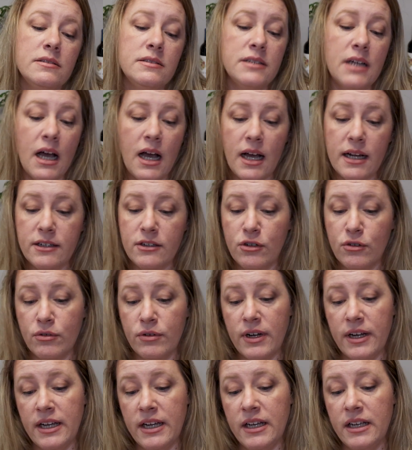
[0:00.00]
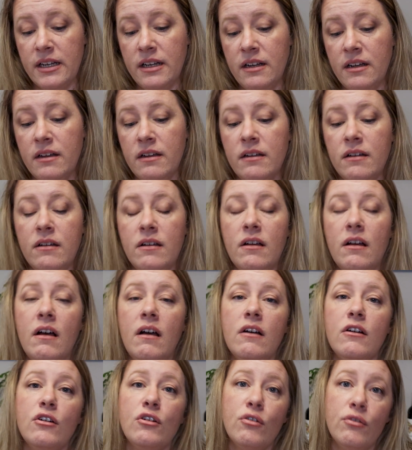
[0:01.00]
dot grid,
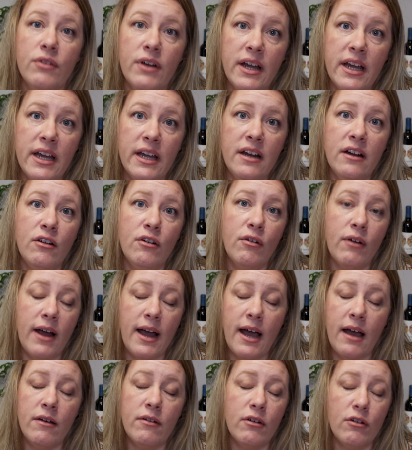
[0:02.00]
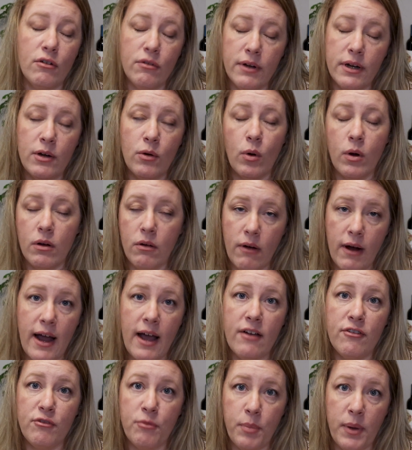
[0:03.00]
grid, graph, grid or
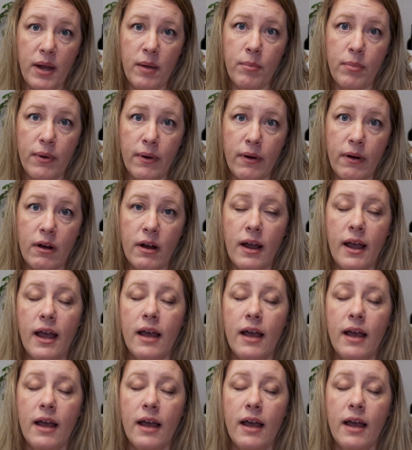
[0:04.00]
graph paper,